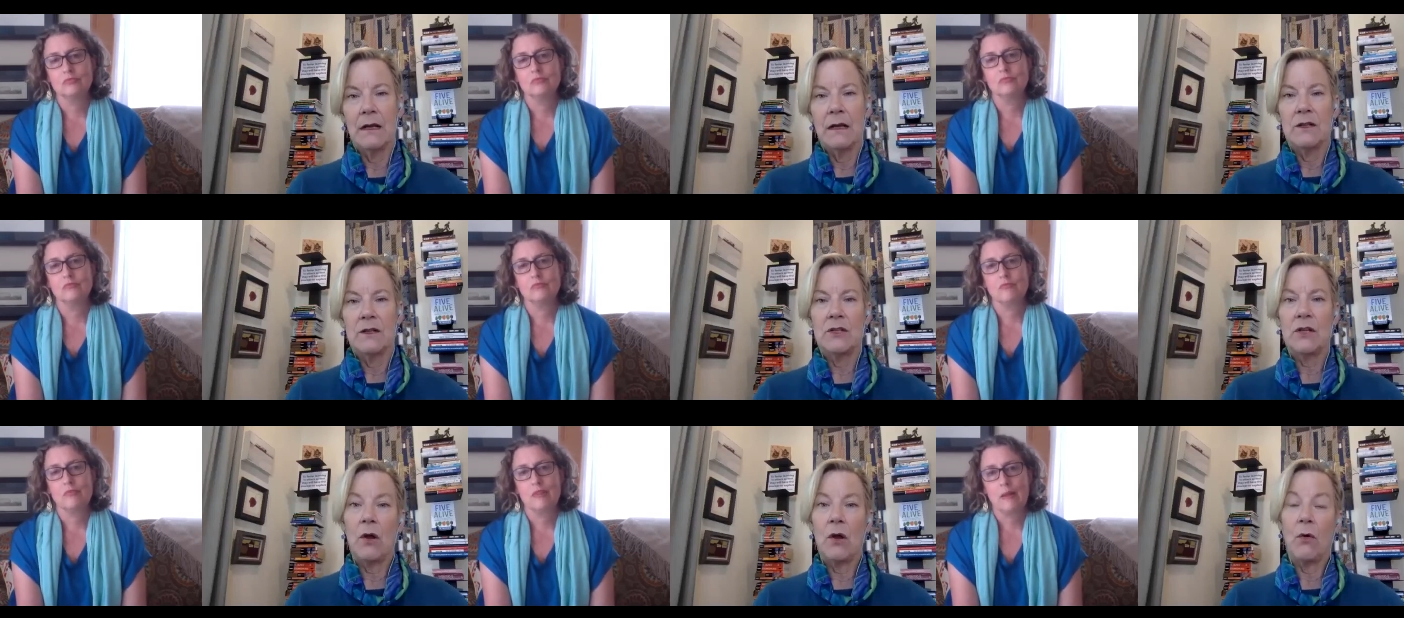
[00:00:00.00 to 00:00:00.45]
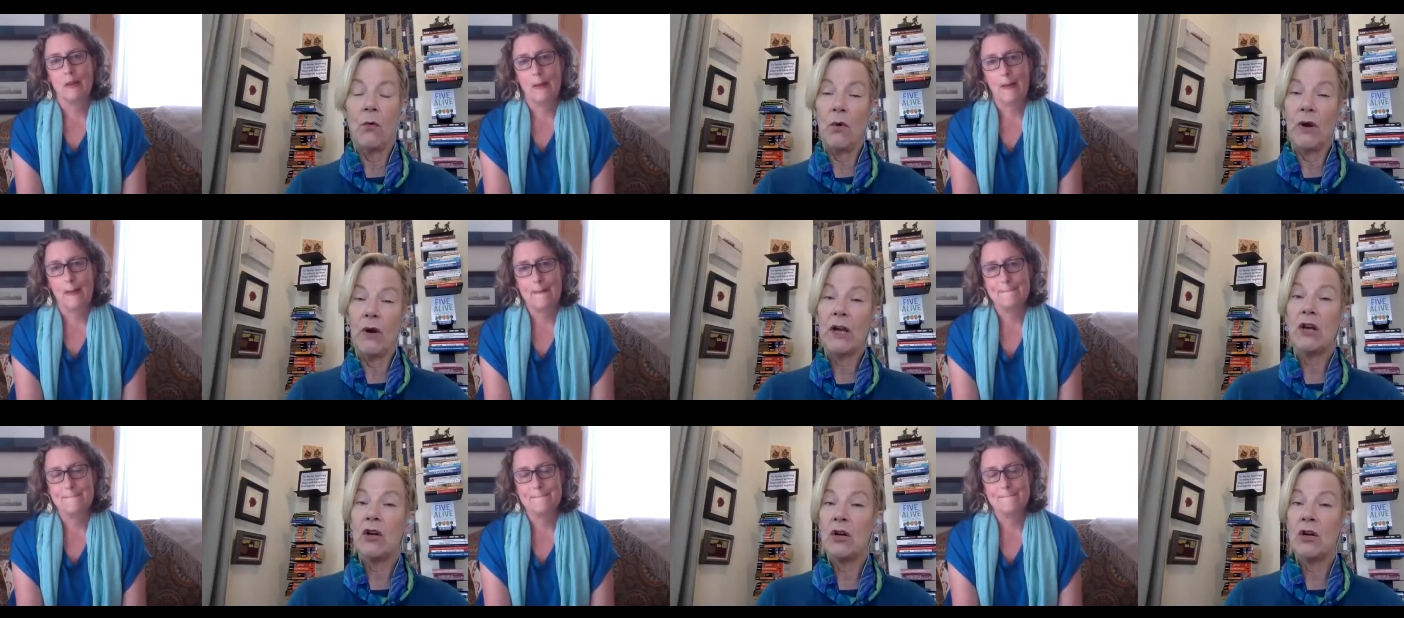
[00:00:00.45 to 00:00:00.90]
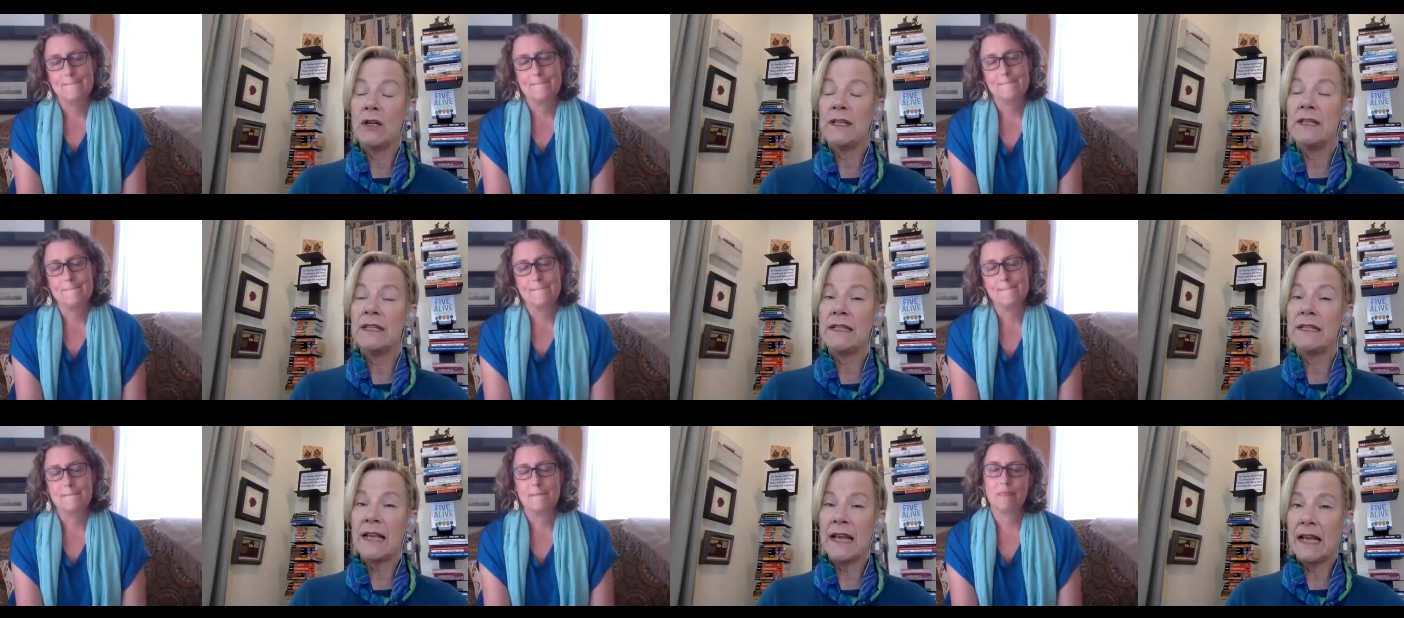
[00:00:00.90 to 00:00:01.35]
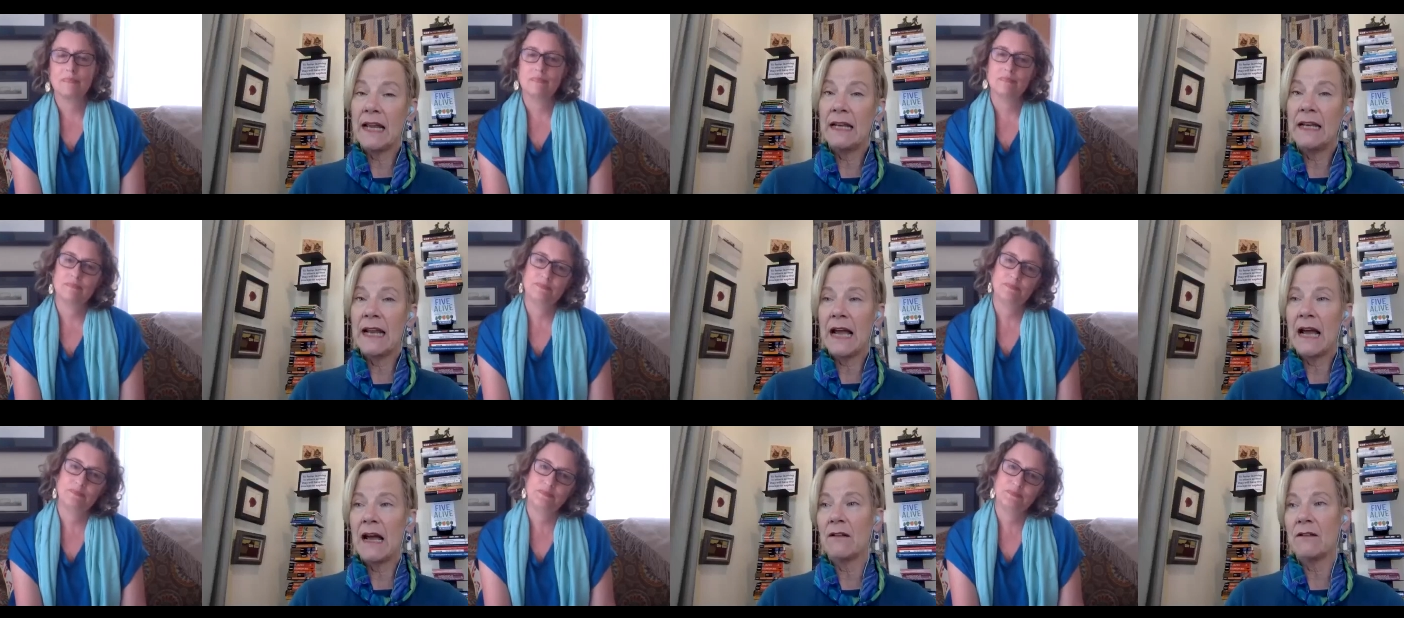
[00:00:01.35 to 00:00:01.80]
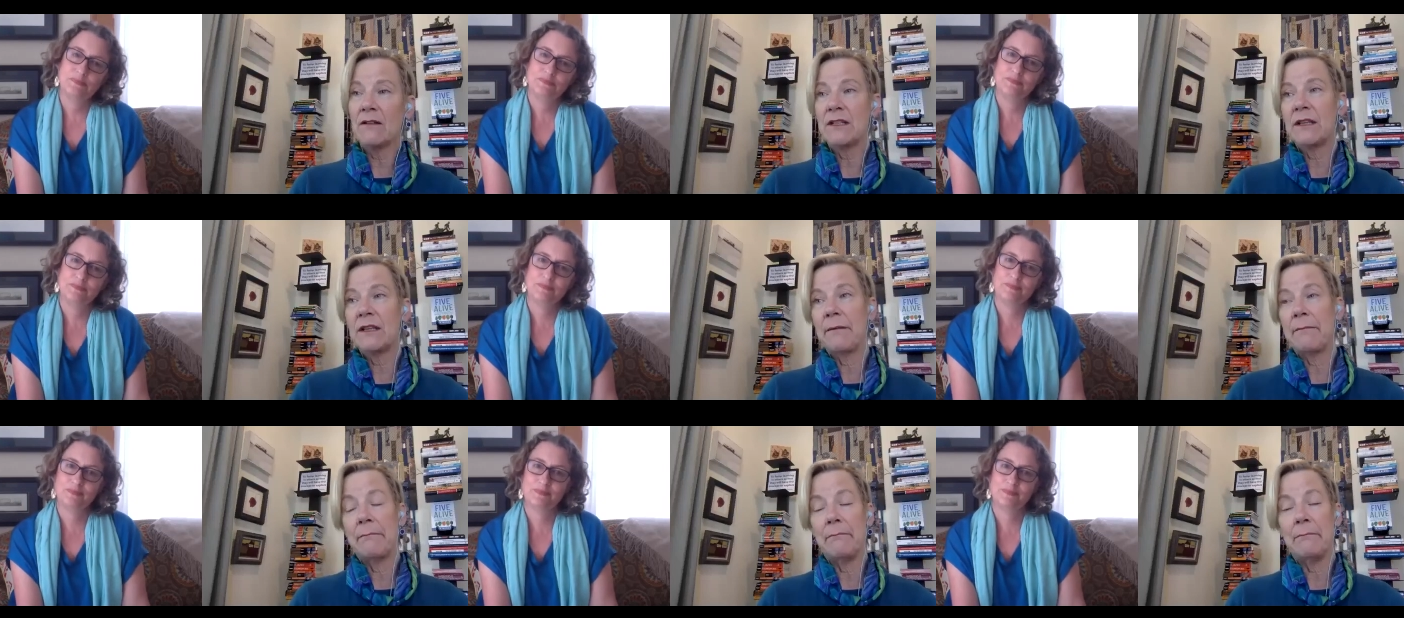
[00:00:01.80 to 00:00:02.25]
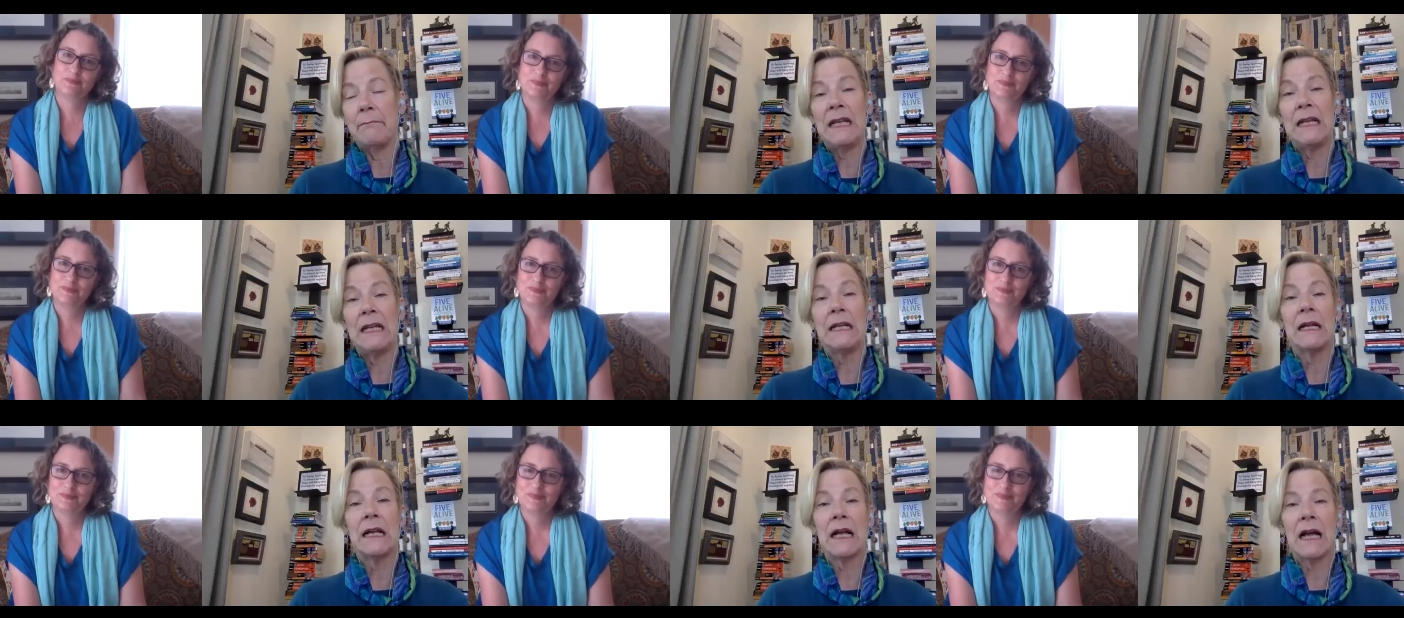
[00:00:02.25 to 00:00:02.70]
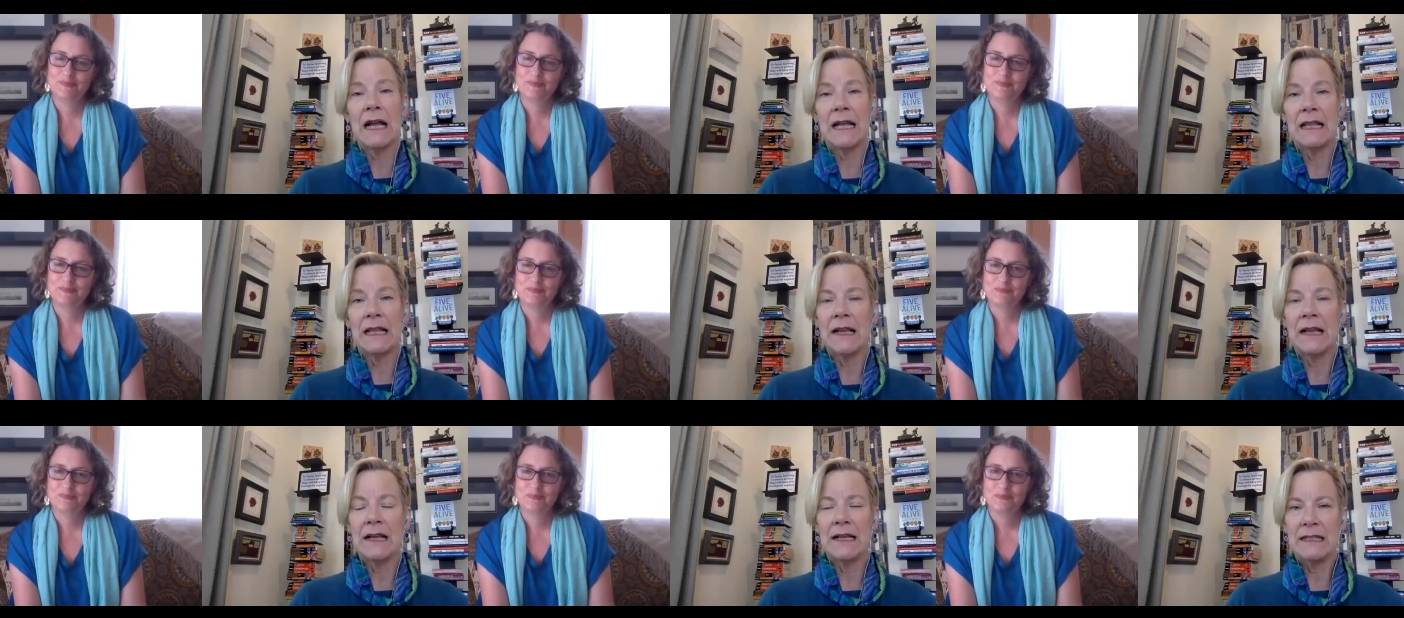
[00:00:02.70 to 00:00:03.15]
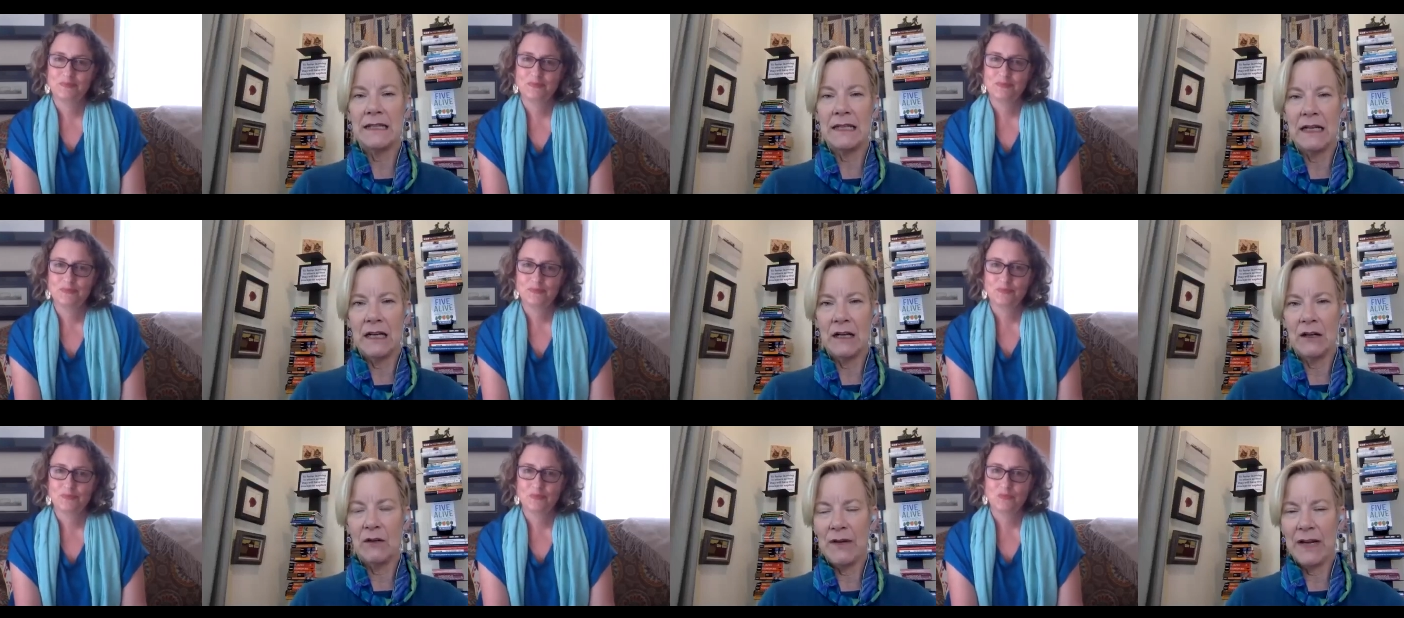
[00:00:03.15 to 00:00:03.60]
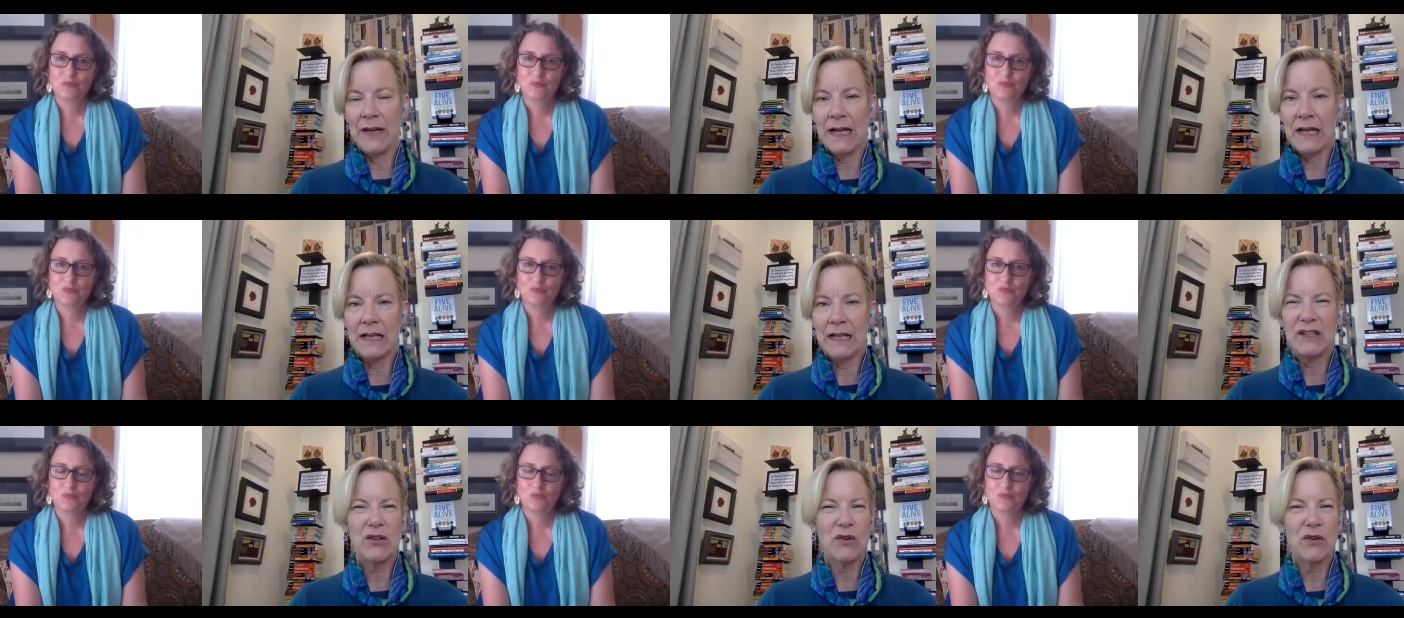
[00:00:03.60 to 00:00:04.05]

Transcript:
Speaker 1: So we could send out some meeting guidelines in advance,